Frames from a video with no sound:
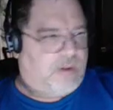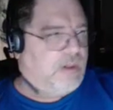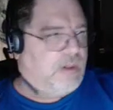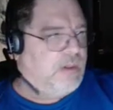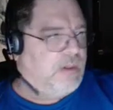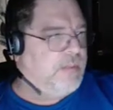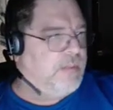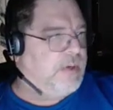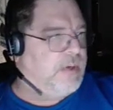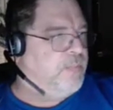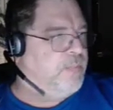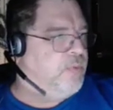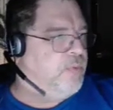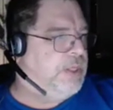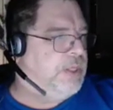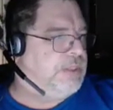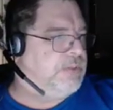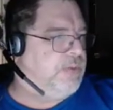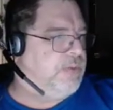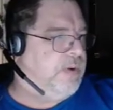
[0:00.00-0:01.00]
little bit of
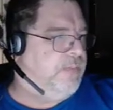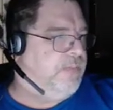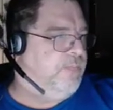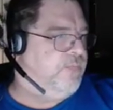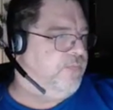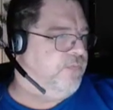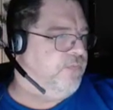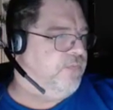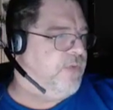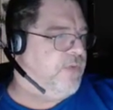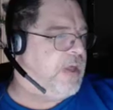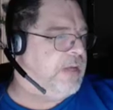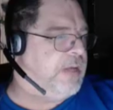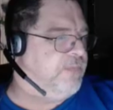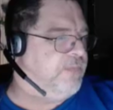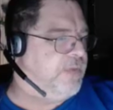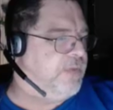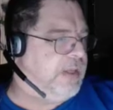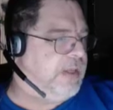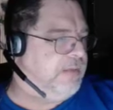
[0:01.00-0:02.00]
pre-stream fun
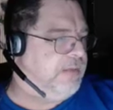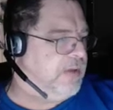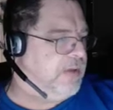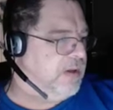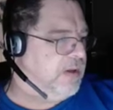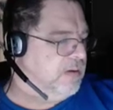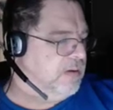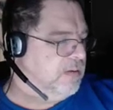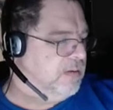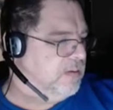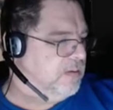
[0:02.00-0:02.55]
for the evening.